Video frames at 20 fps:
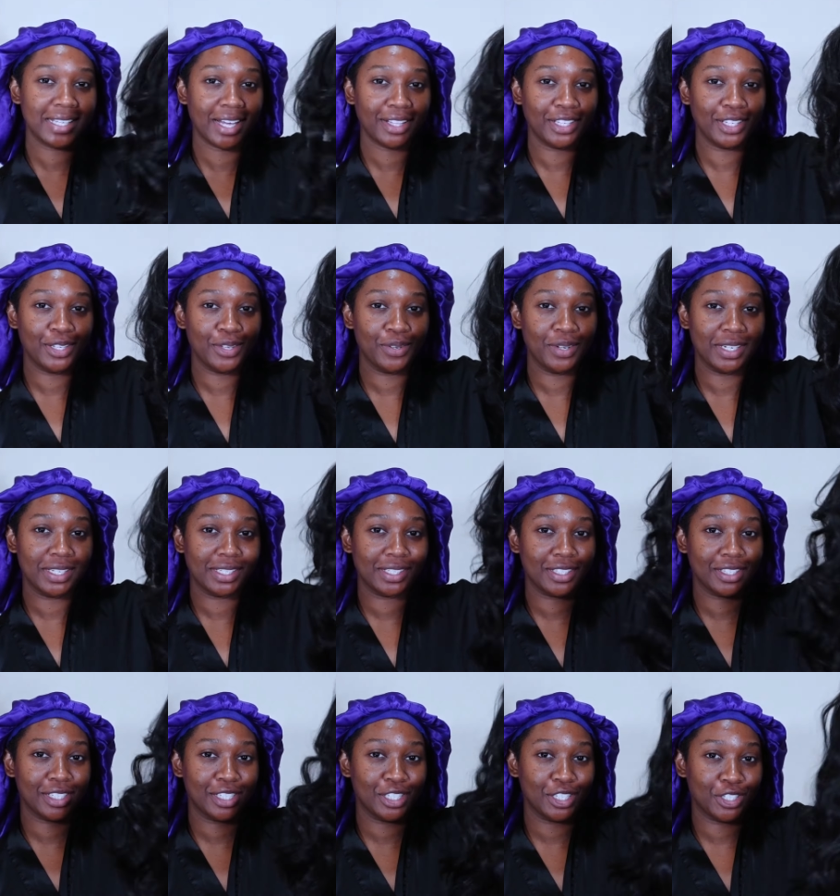how the unit
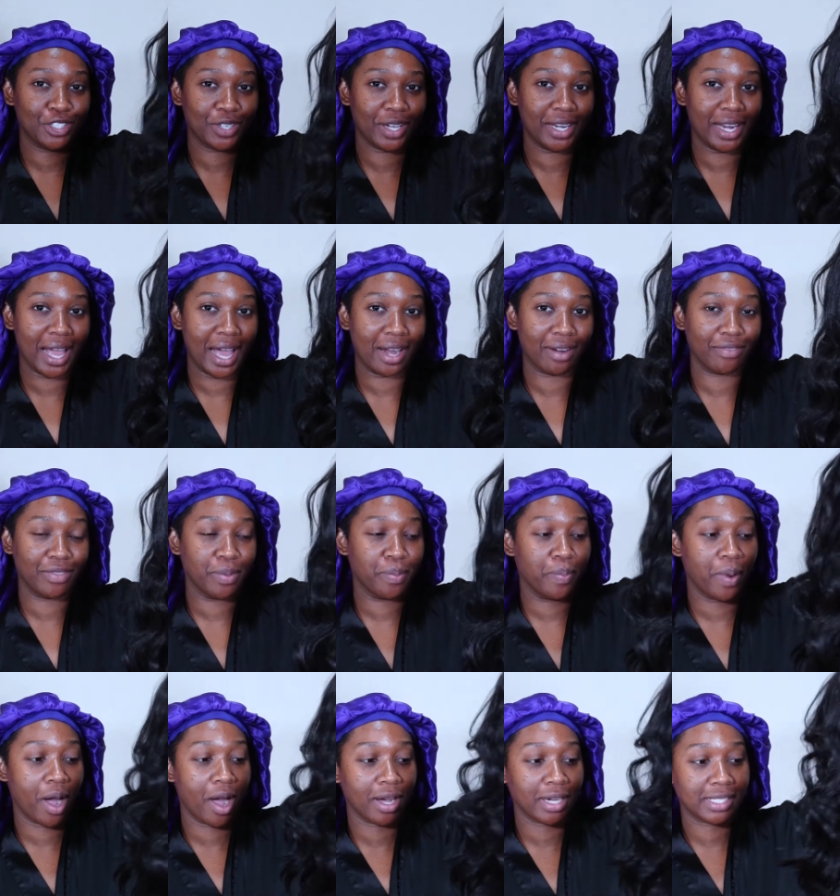is looking straight out of the
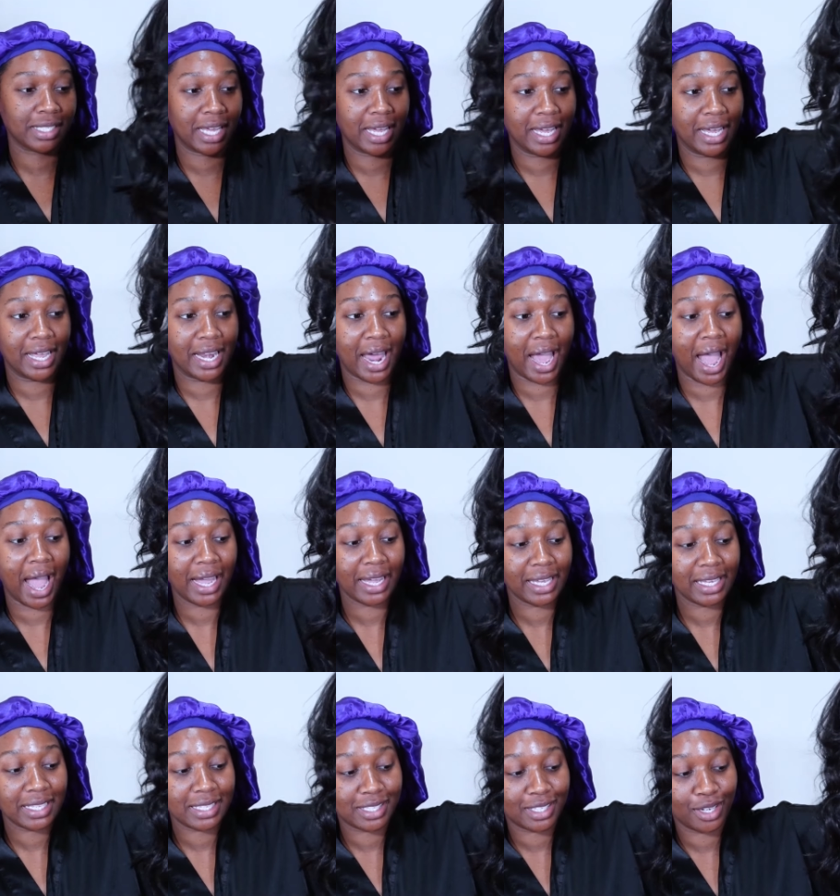box. And I
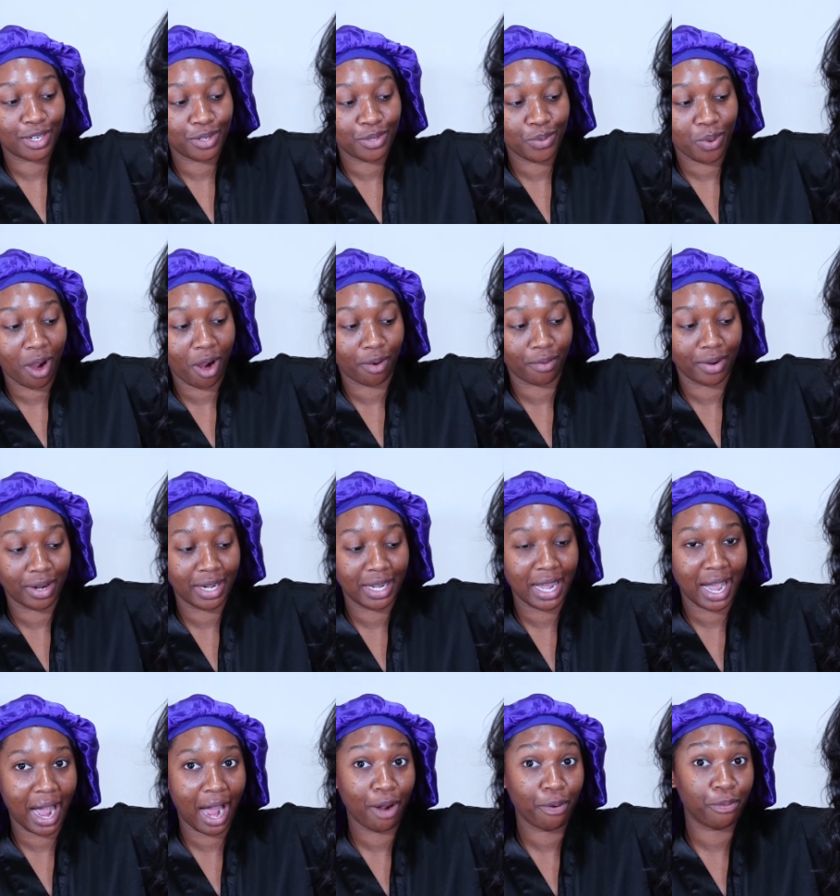can tell you
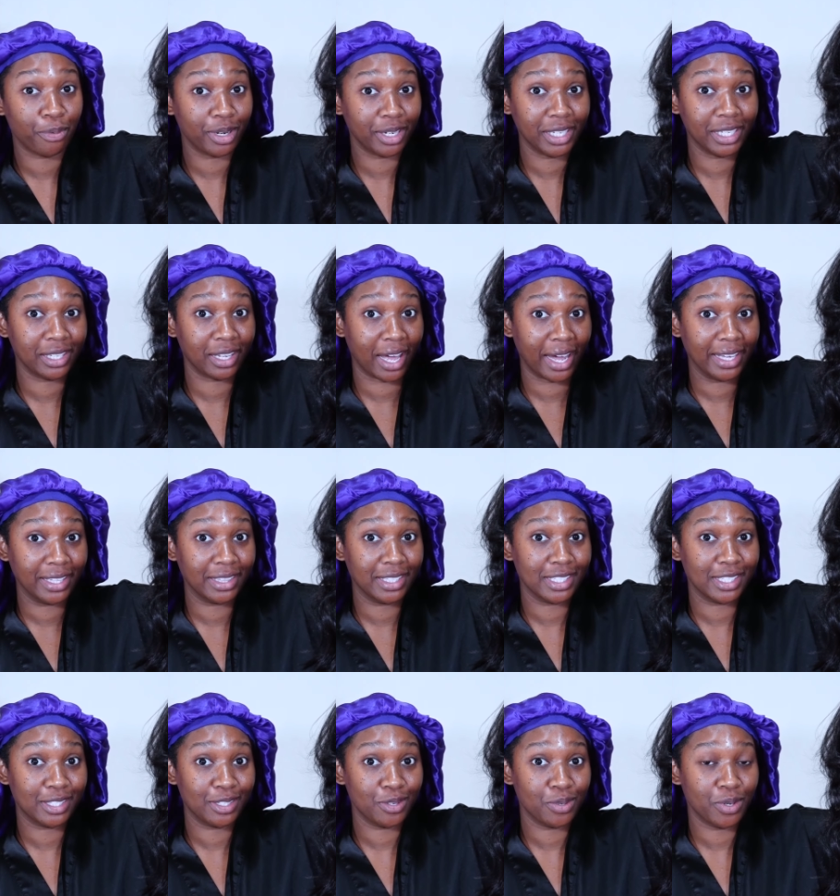already, I really like
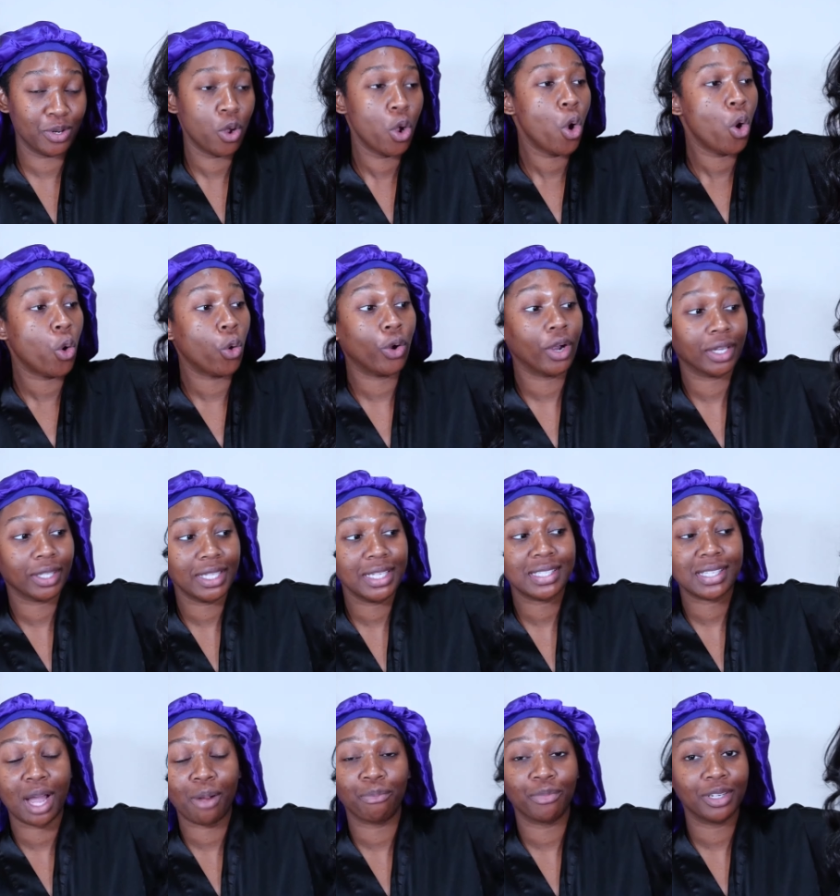this unit, or at
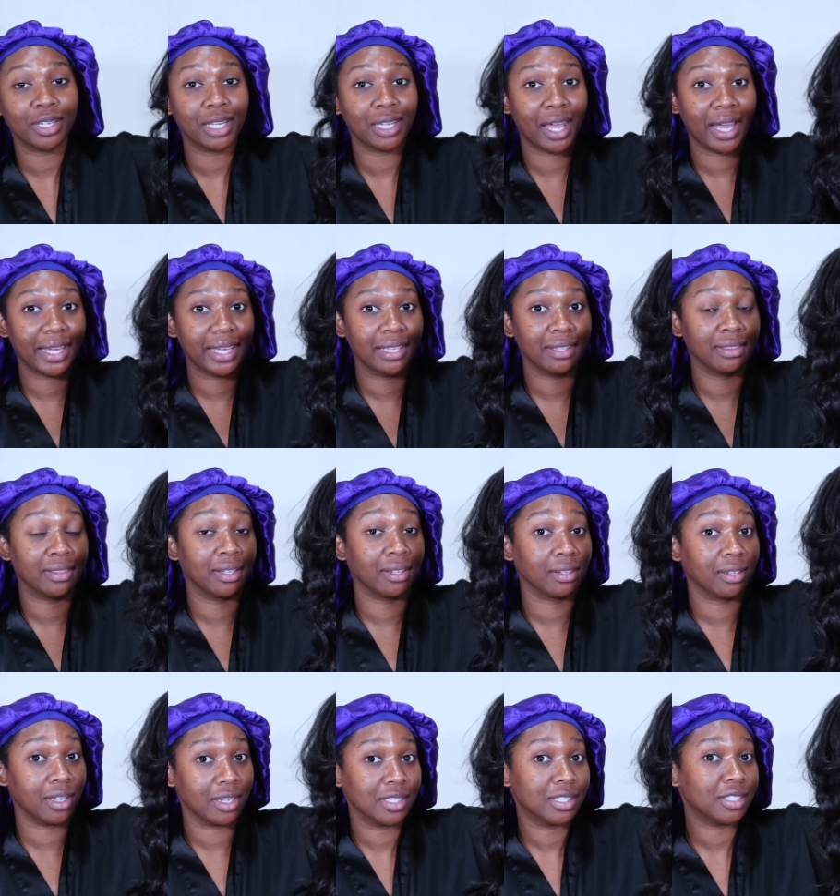least I'm really liking the
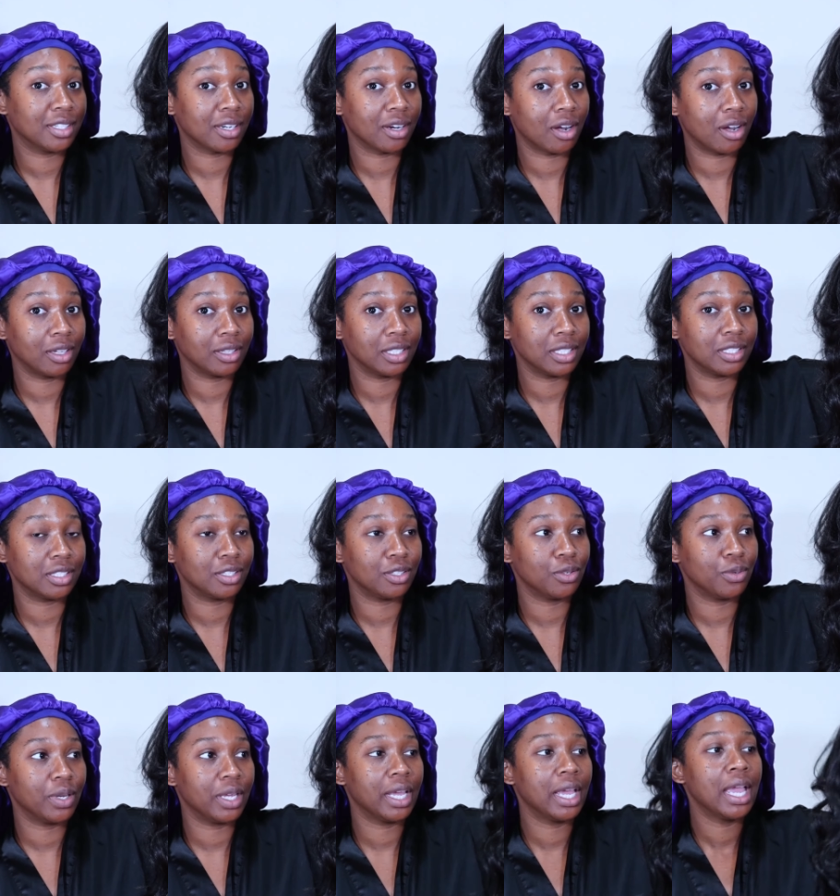luster on this
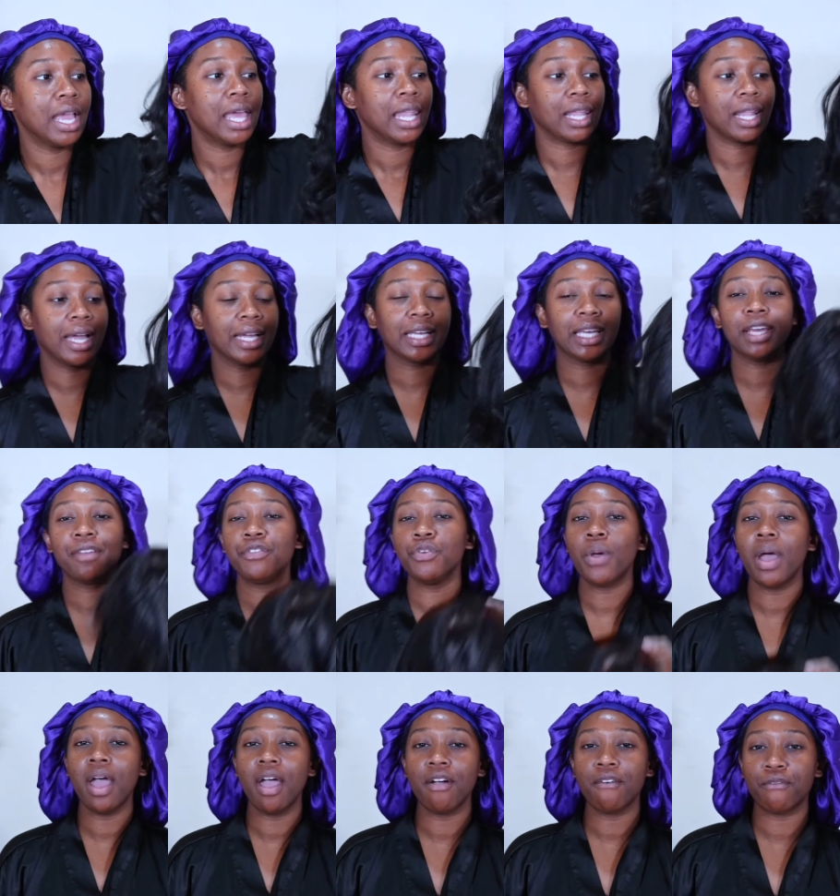unit. Like if
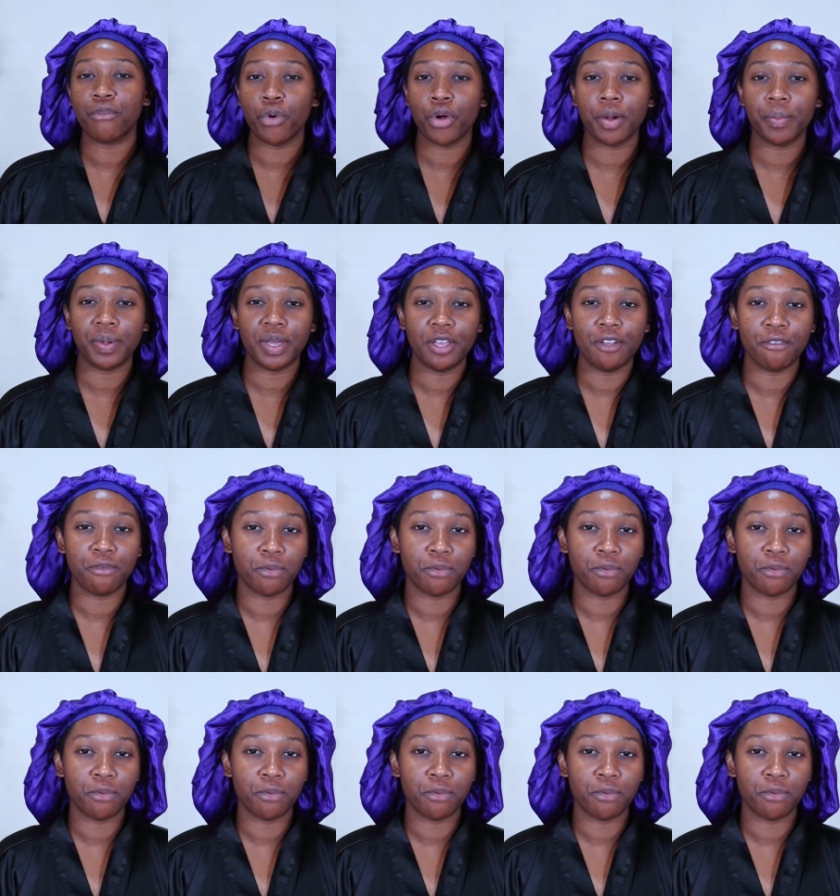you have 4B,